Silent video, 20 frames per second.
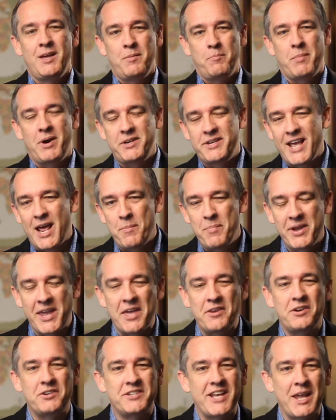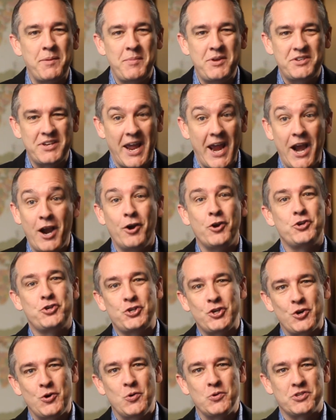My dad began to take me to air
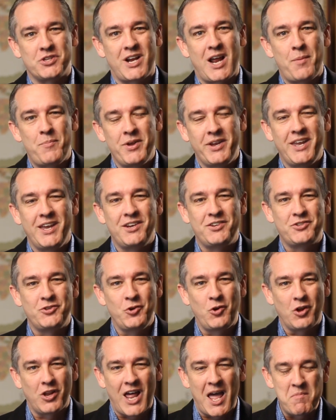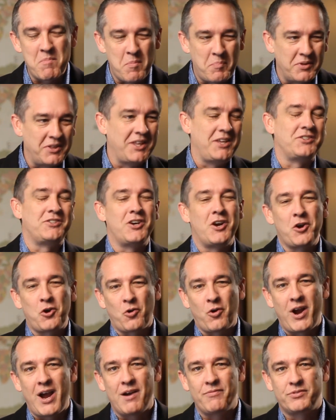shows, and I began to climb up in these
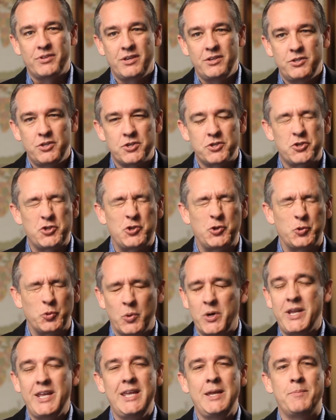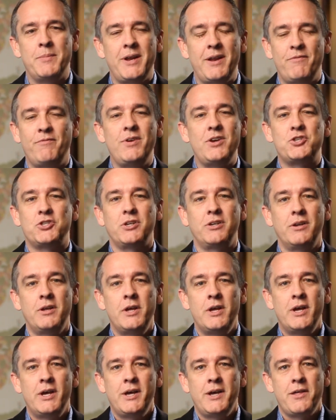aircraft and just dream and envision
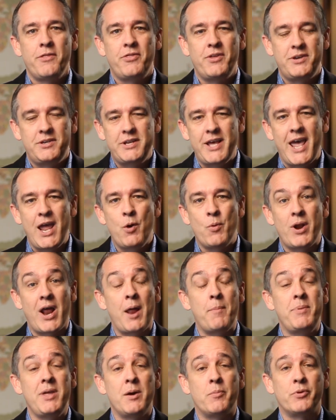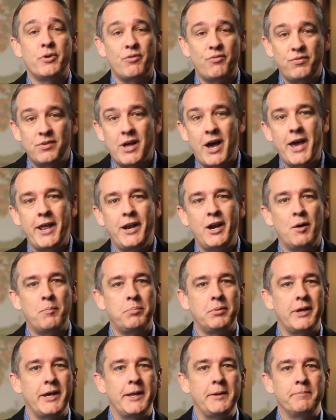the day when I'd be able to fly an
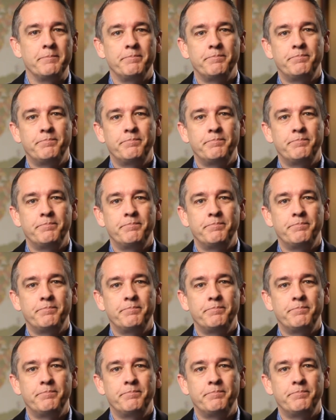airplane.